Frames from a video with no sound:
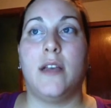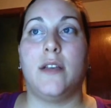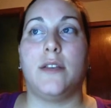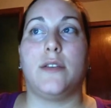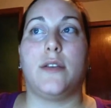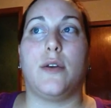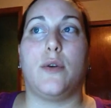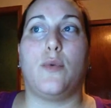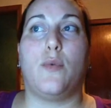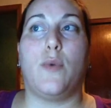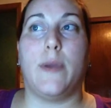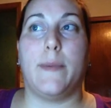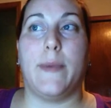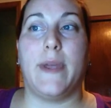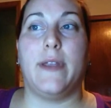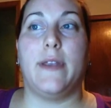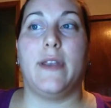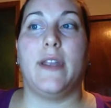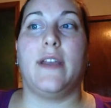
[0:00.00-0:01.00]
So
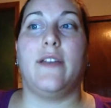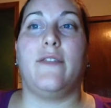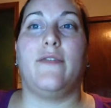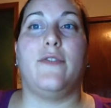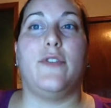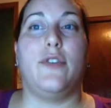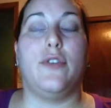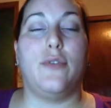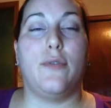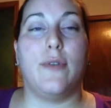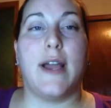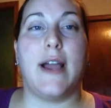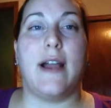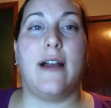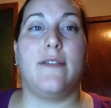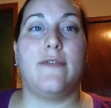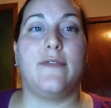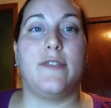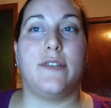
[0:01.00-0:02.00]
women, if you
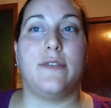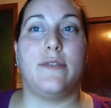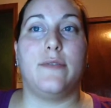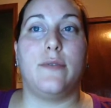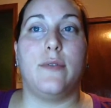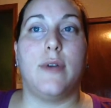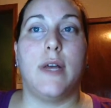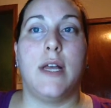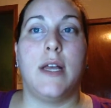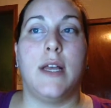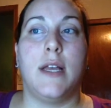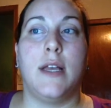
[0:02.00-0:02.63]
have to